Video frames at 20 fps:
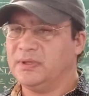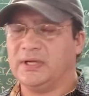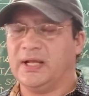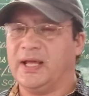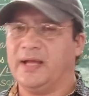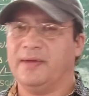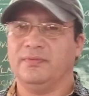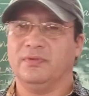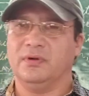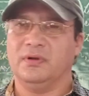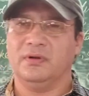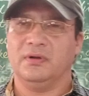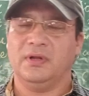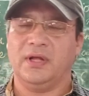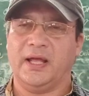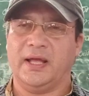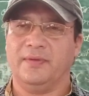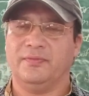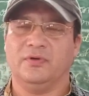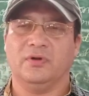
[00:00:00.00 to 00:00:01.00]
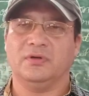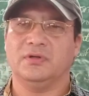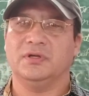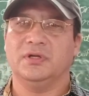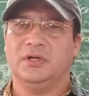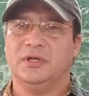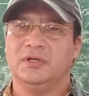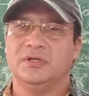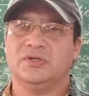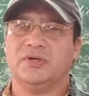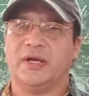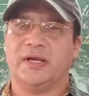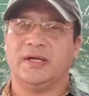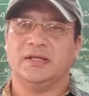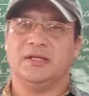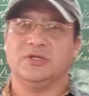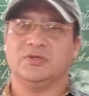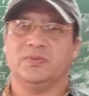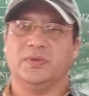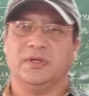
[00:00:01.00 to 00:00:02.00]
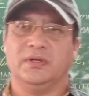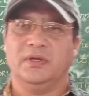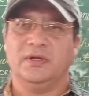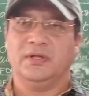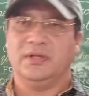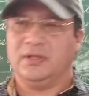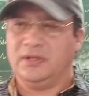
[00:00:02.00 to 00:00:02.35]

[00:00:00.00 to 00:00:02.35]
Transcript: But I have not, I have not tried this one.